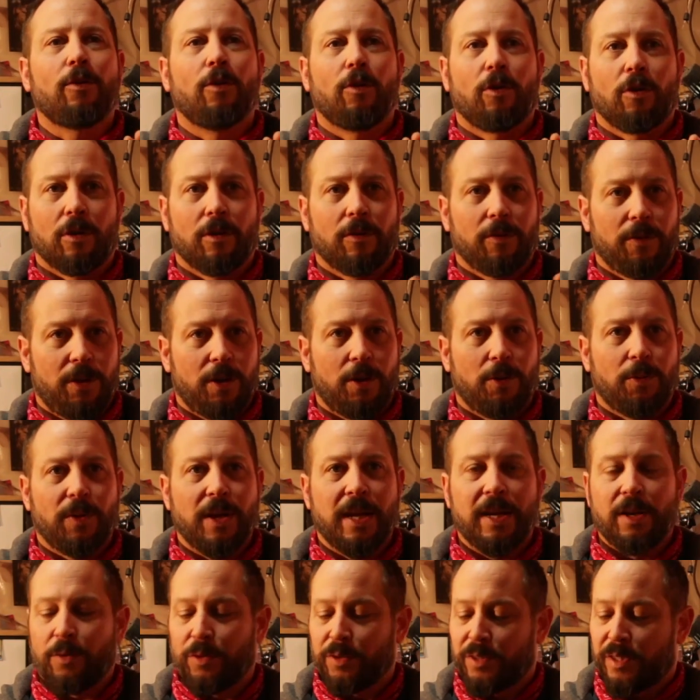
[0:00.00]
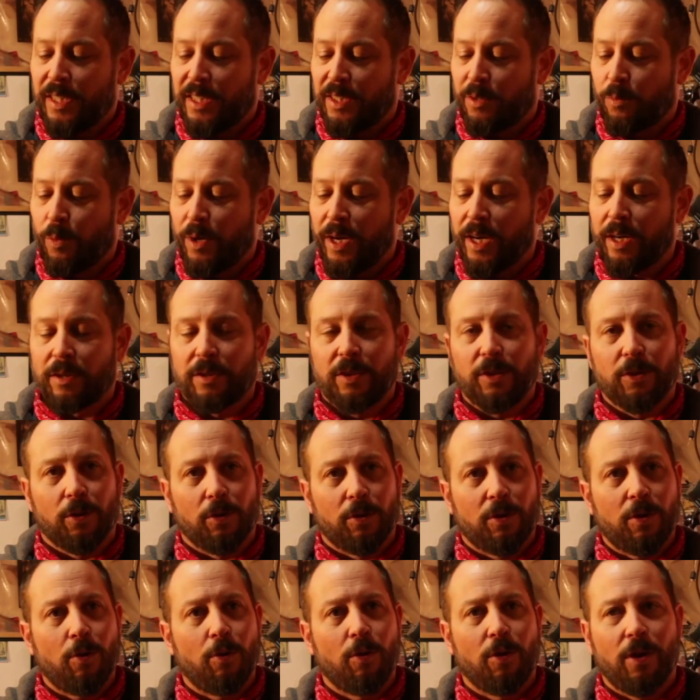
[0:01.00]
or, you know, and it was these weird
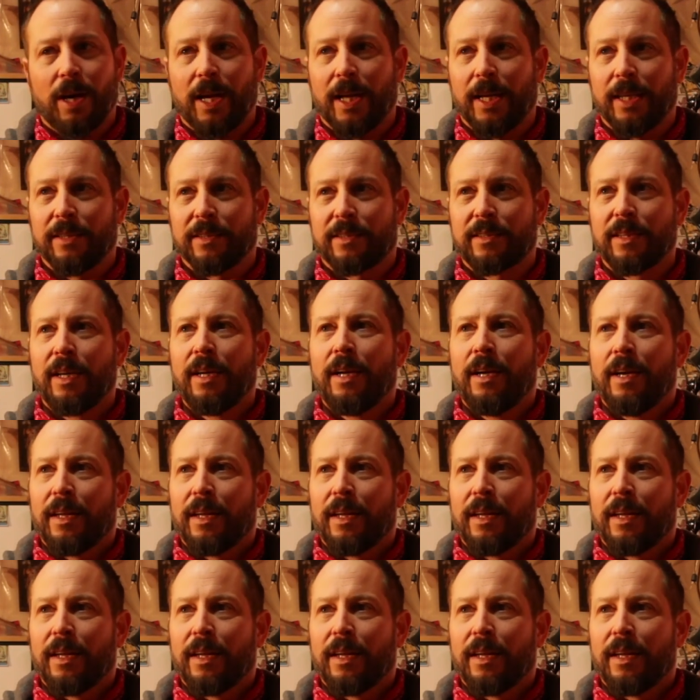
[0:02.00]
little coins